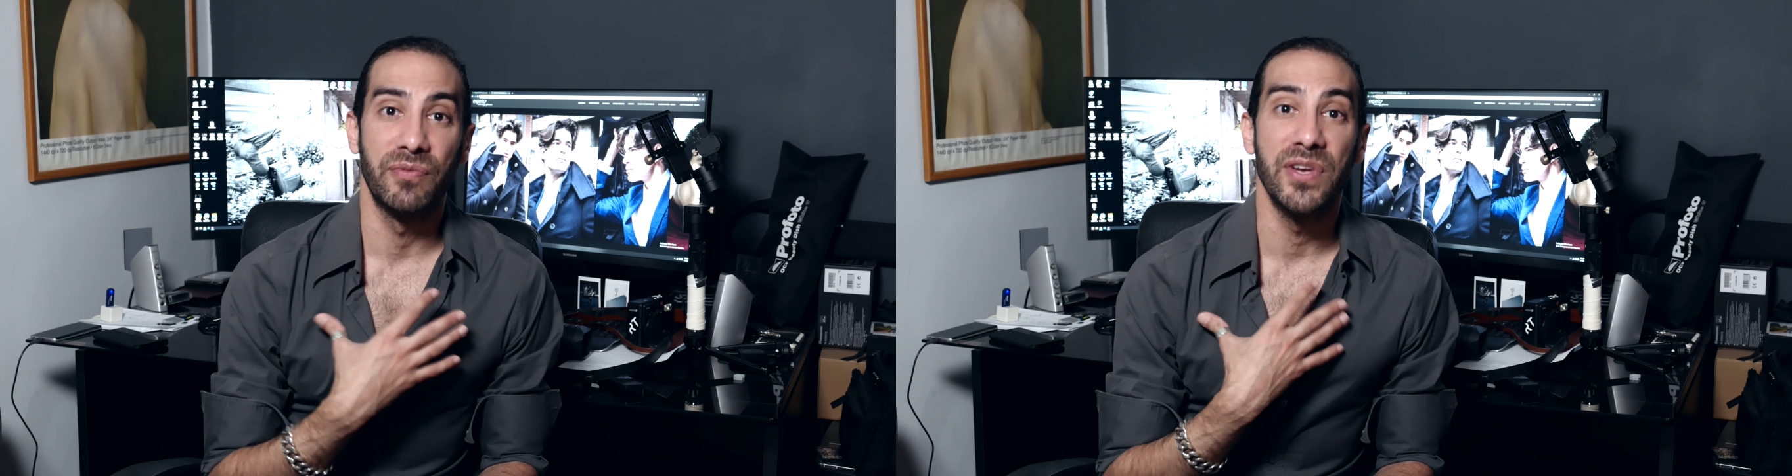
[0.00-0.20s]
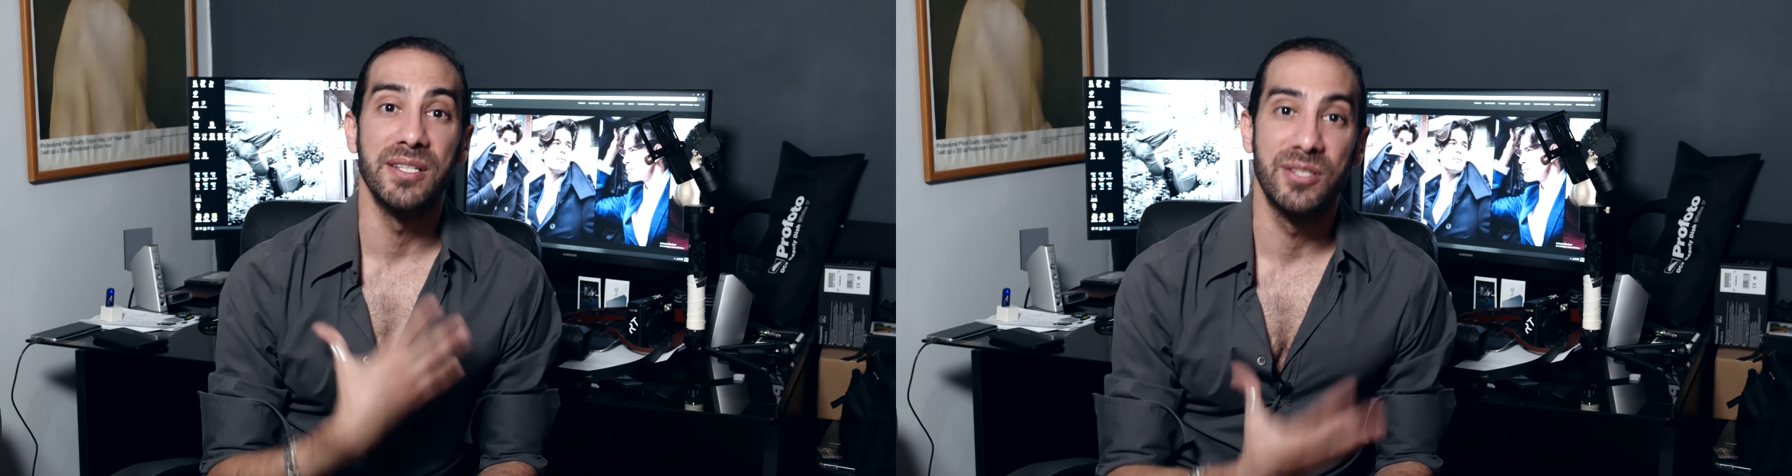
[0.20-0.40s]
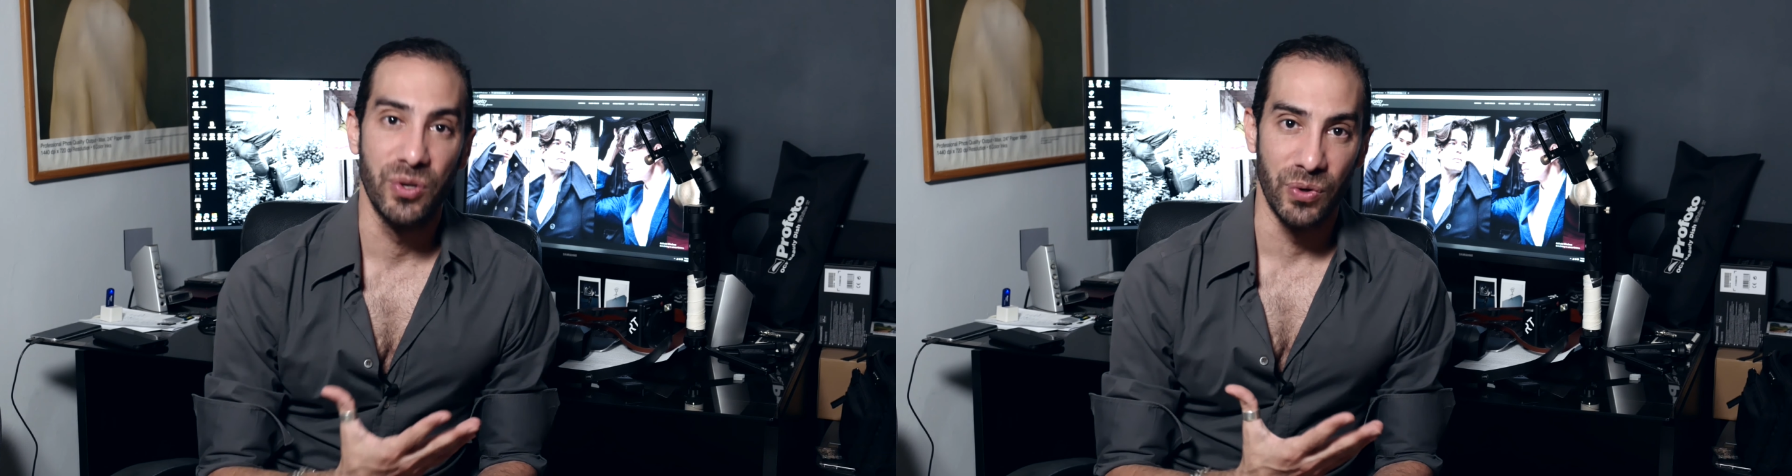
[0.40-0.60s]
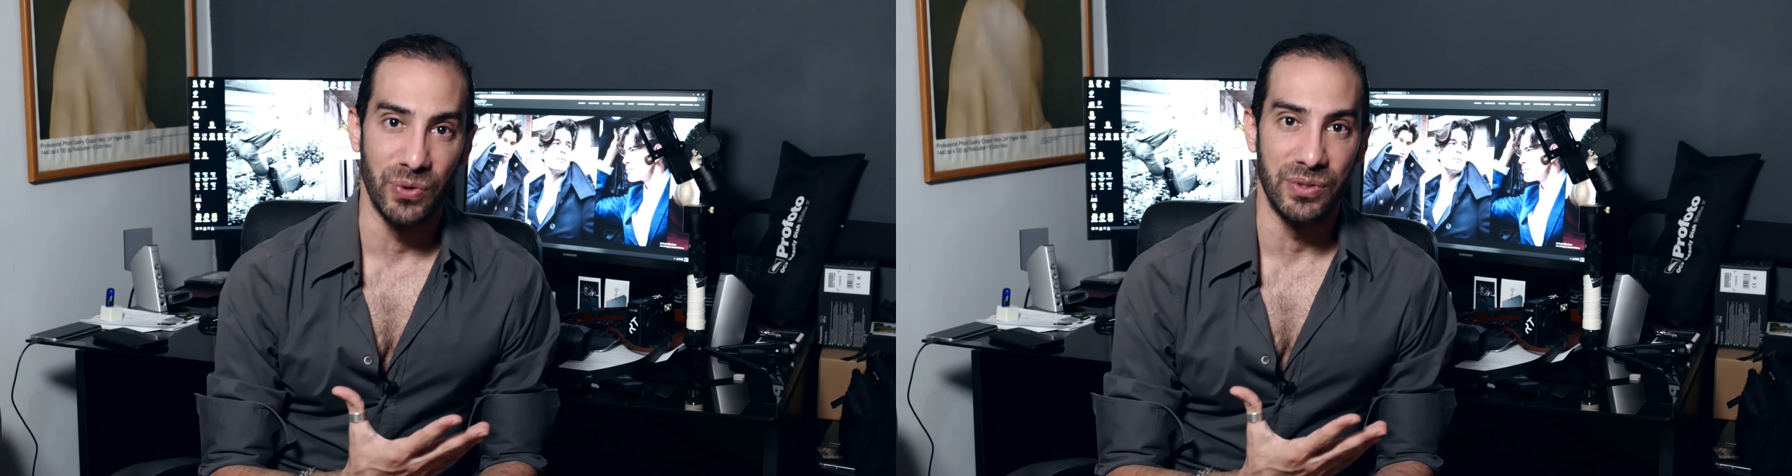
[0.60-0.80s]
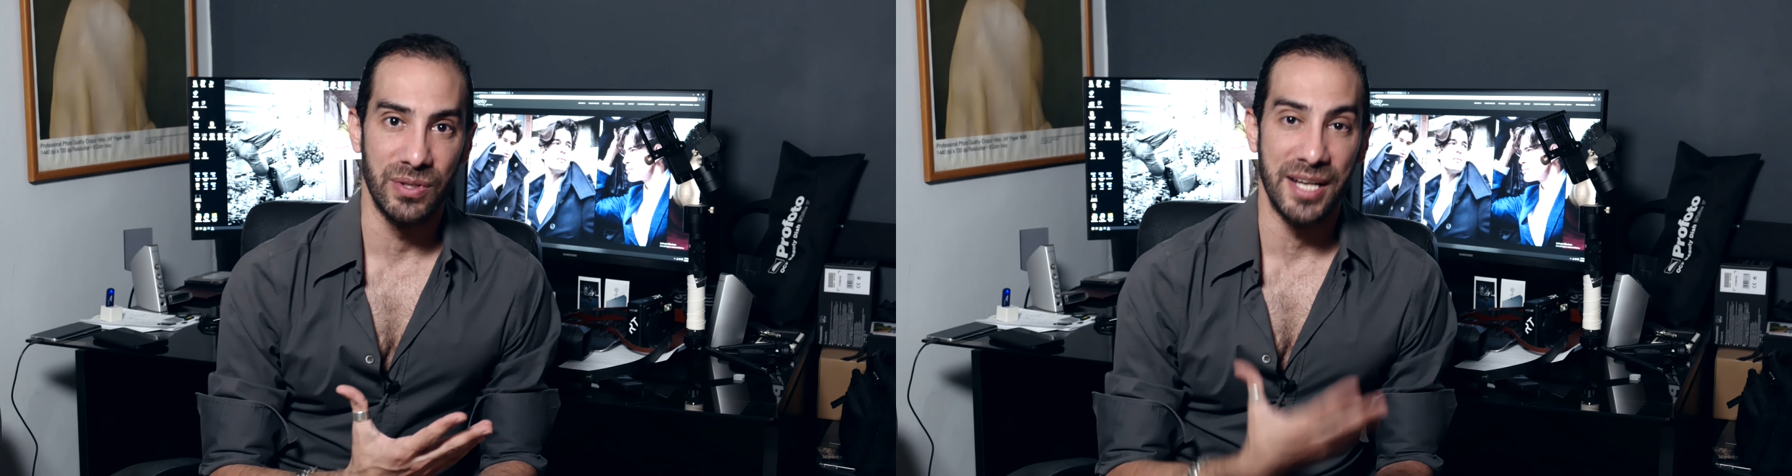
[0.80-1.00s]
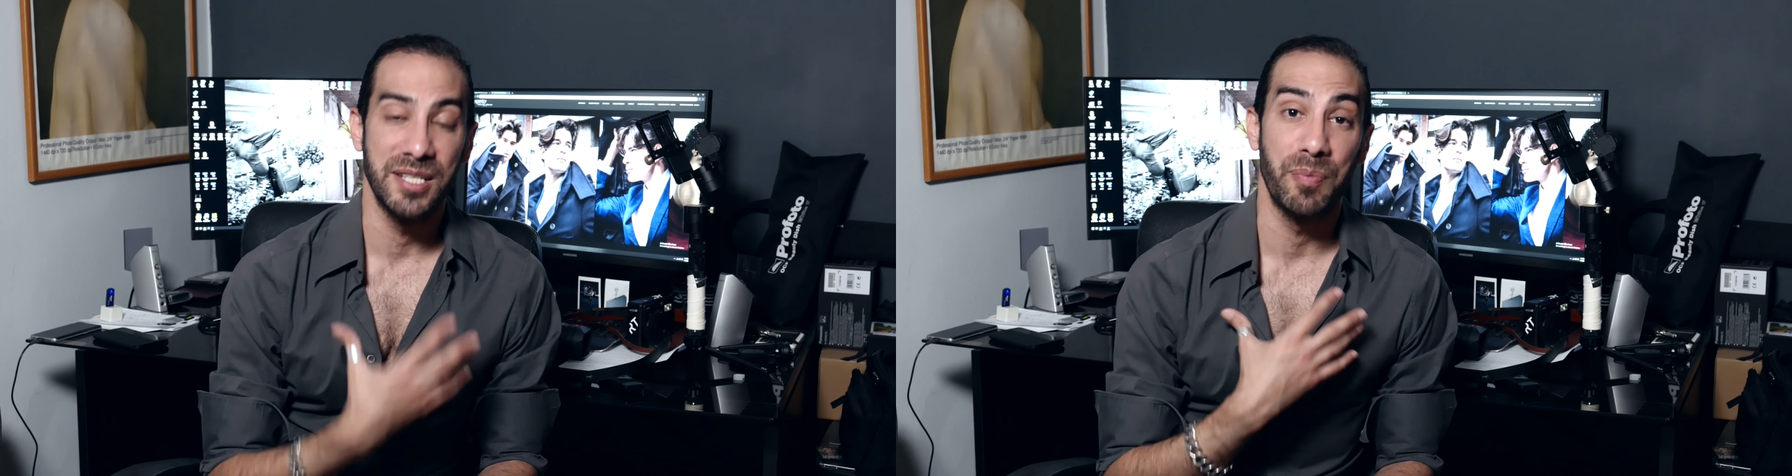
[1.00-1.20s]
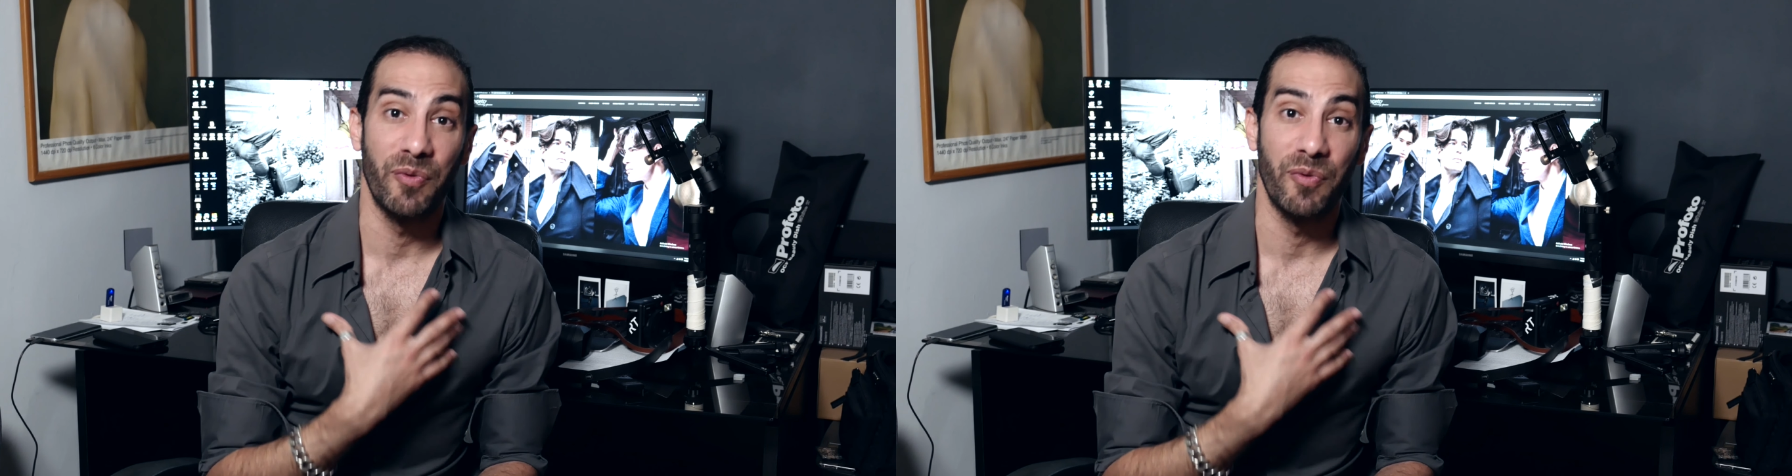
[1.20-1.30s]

feels good as a